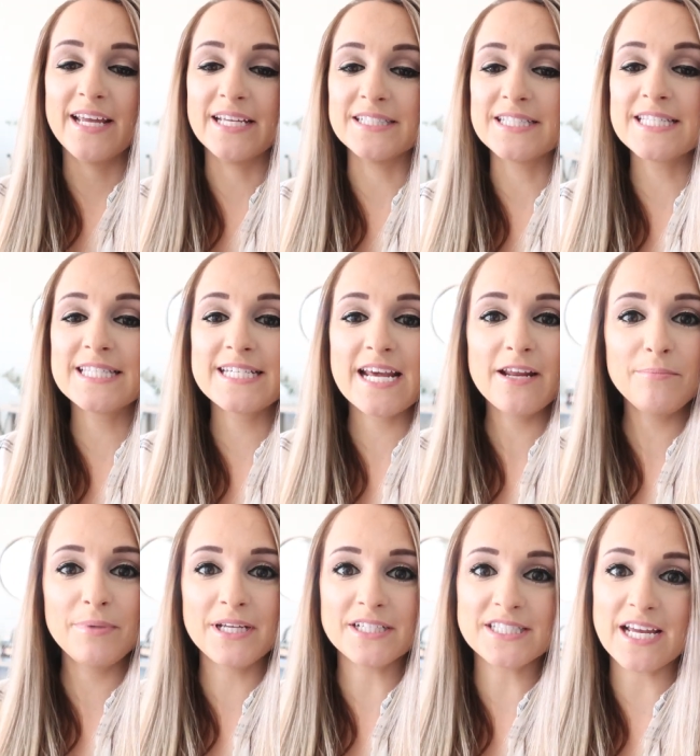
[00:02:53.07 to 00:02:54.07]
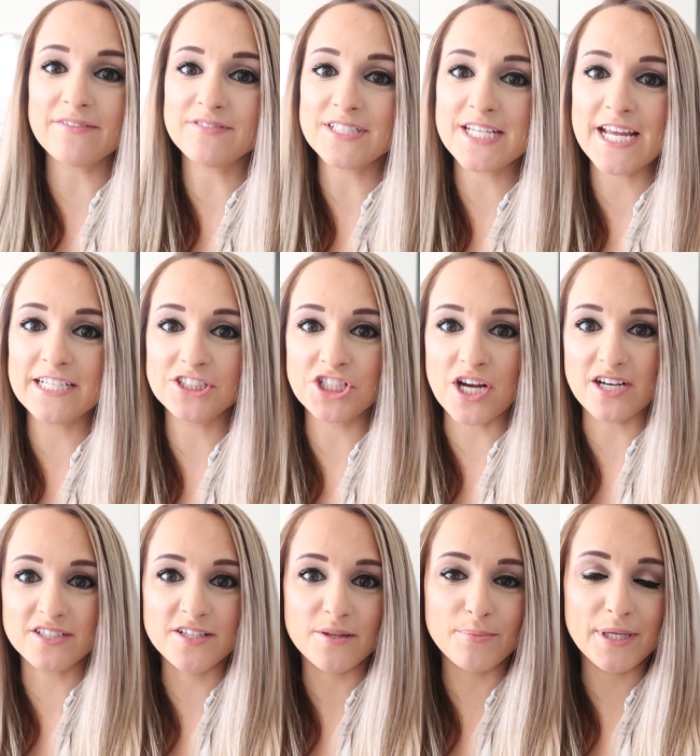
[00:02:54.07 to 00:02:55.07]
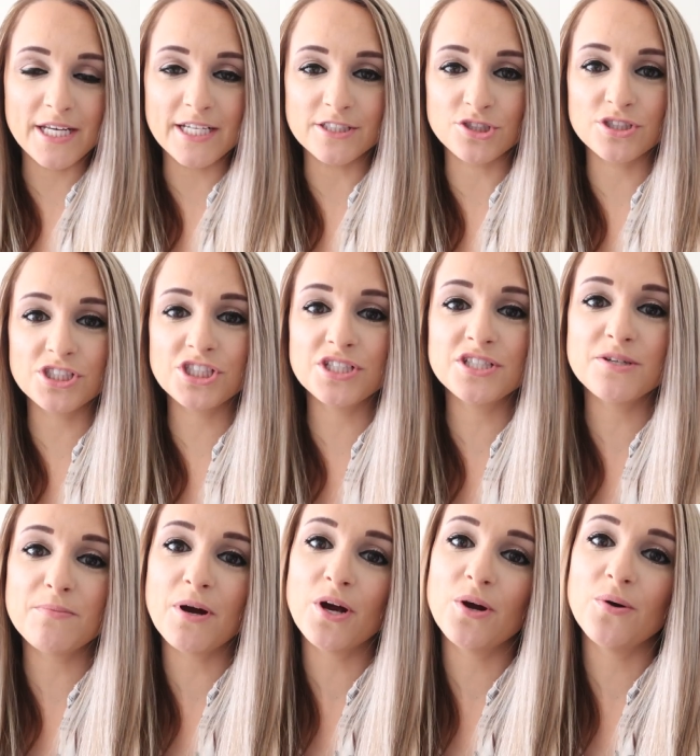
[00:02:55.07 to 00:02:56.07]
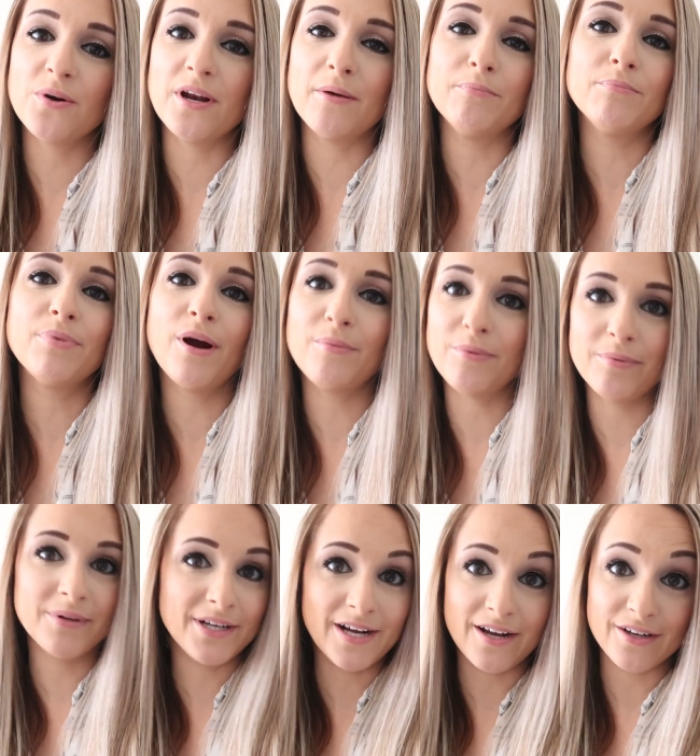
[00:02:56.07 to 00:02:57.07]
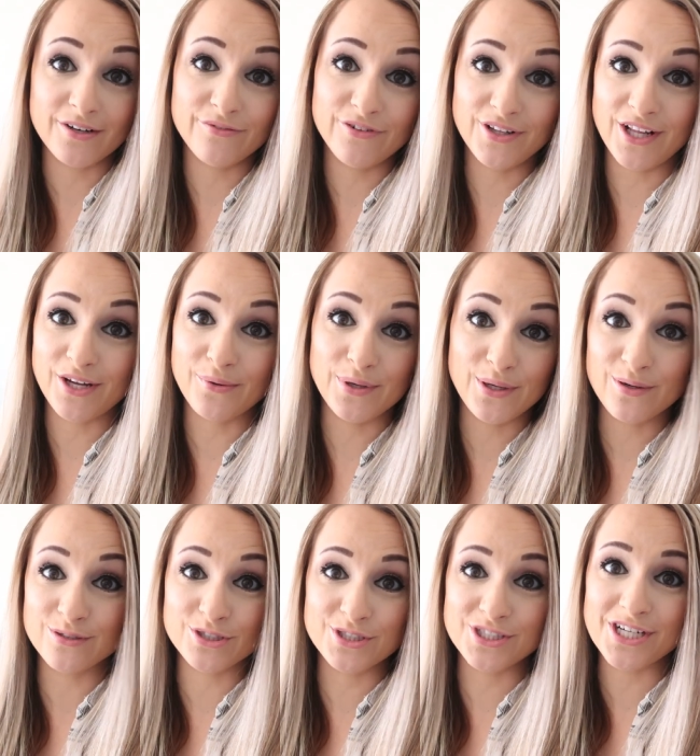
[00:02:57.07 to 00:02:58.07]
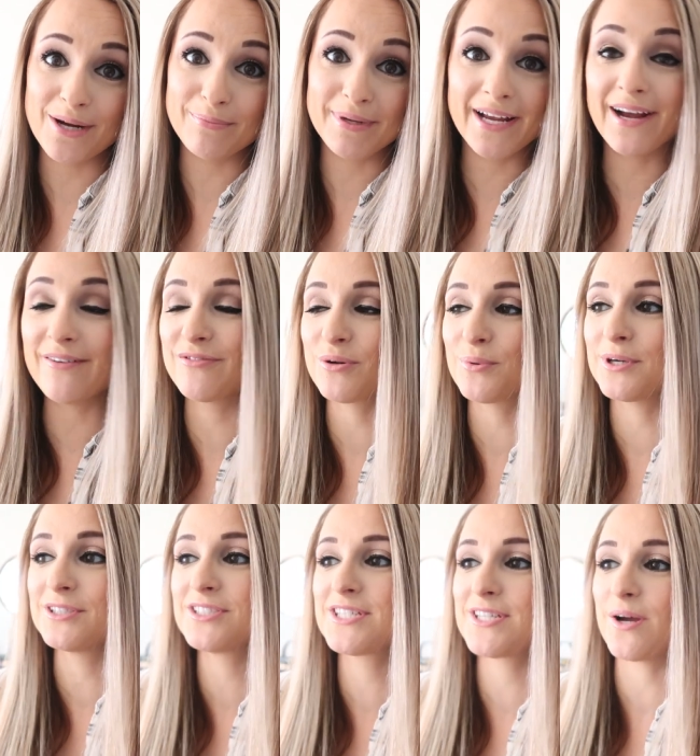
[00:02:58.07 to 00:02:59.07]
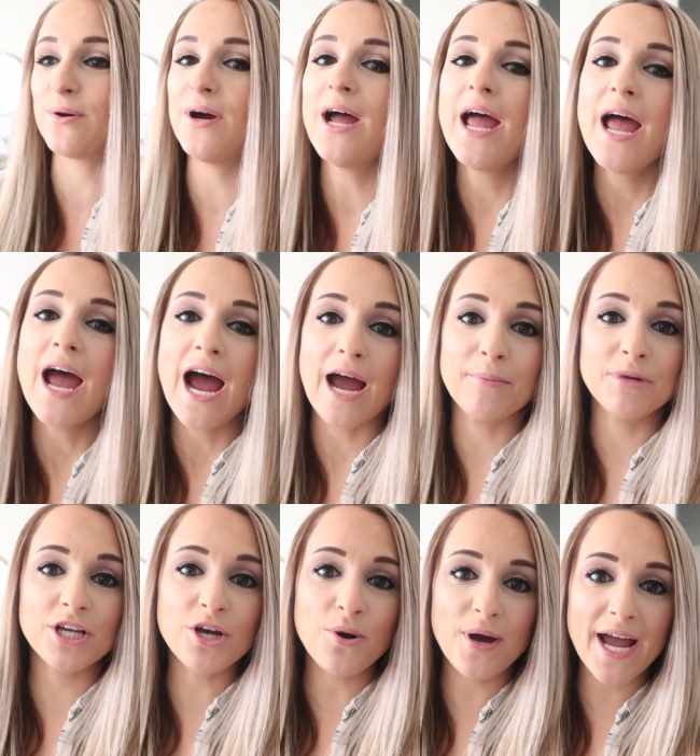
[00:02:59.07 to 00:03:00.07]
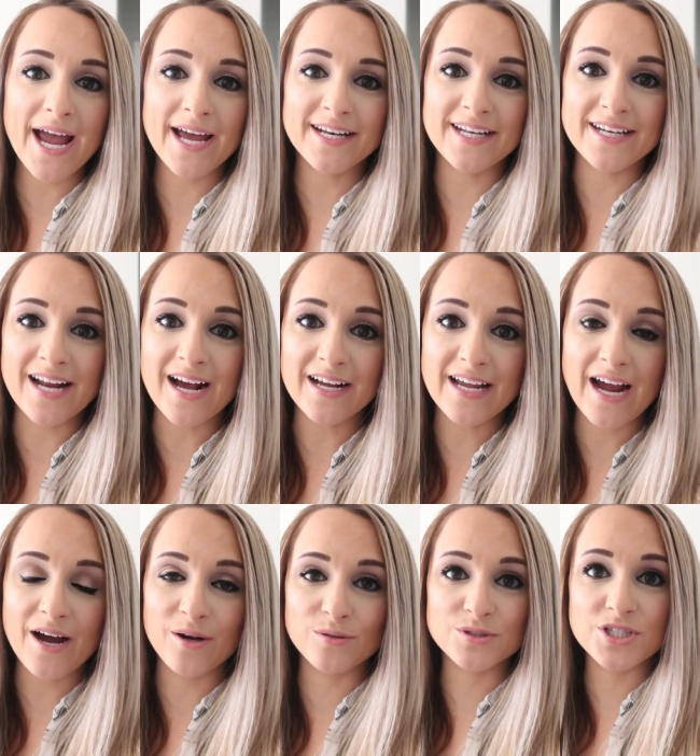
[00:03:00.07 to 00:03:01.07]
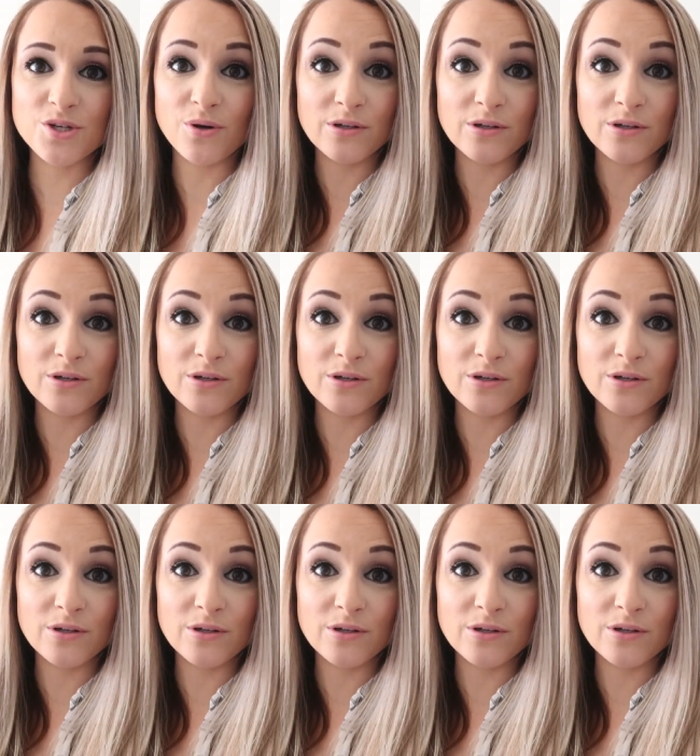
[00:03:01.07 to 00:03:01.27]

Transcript: instead because I have to take Jack to the pediatrician tomorrow and I'm probably not gonna feel like going grocery shopping afterwards. So I'm gonna go ahead and knock out